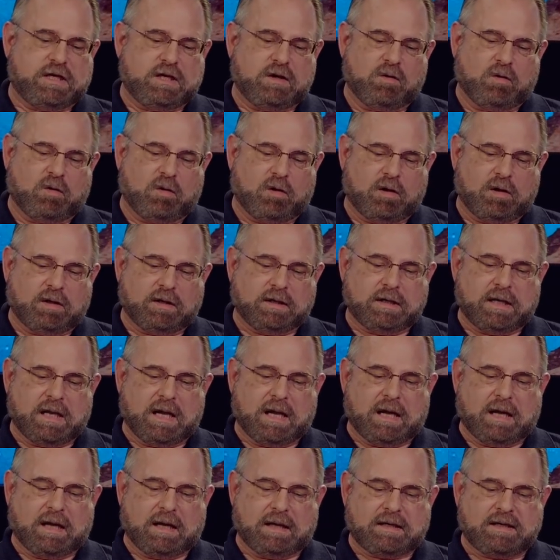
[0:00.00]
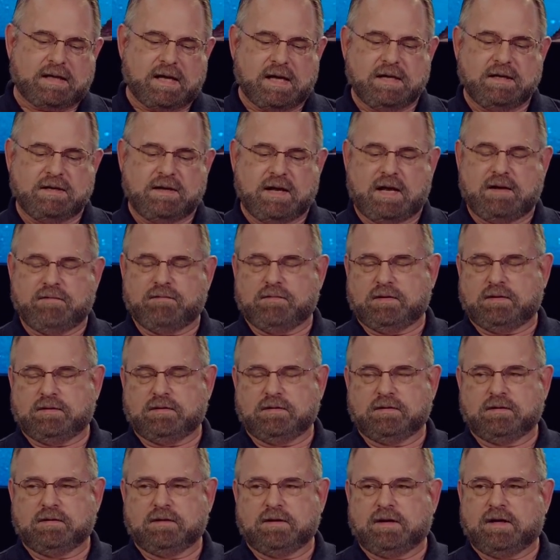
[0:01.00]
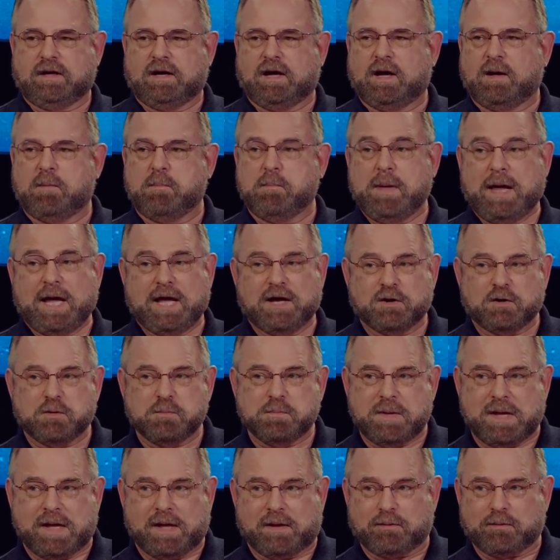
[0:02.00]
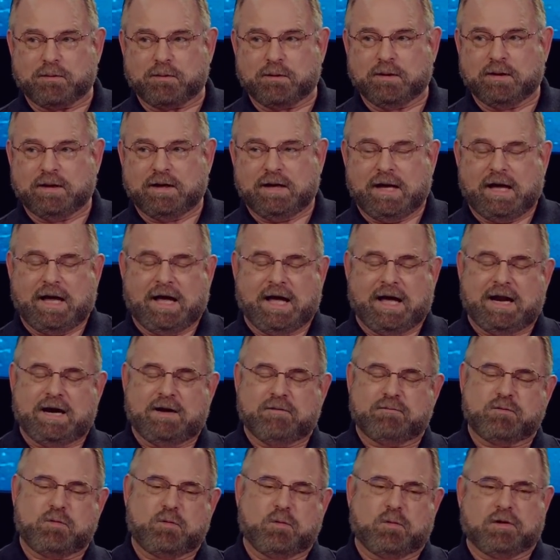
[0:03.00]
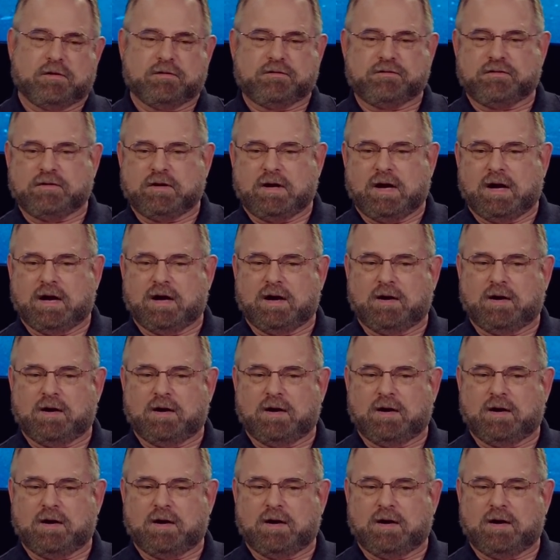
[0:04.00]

on uh, King David, uh, man or myth. And of course, uh,